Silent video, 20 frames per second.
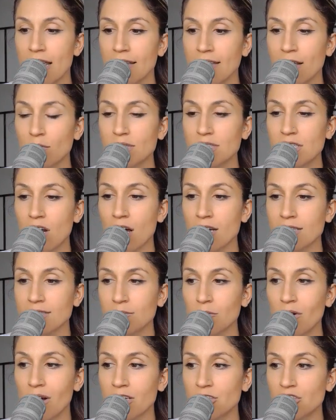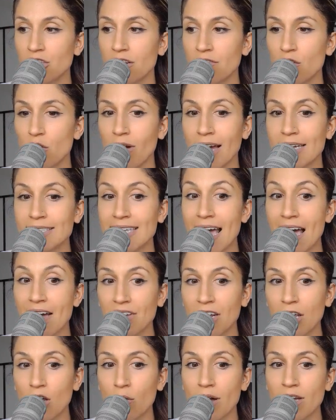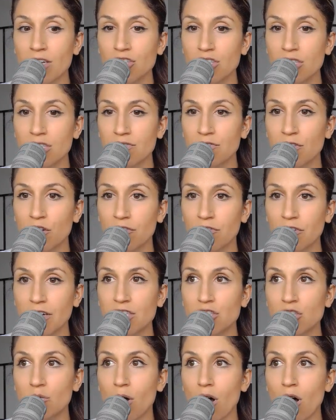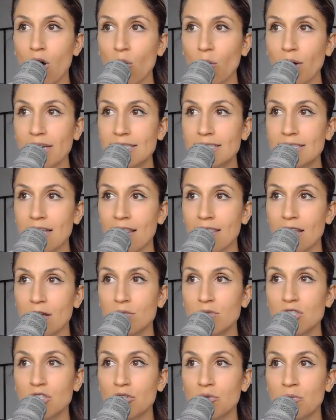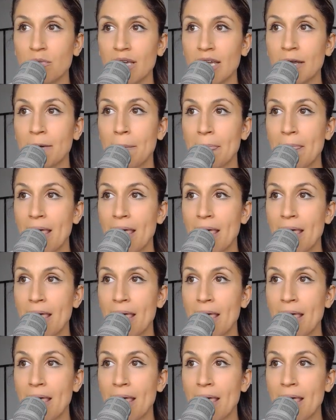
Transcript: That was an awesome question. If you guys have any questions, feel free to always send them to me.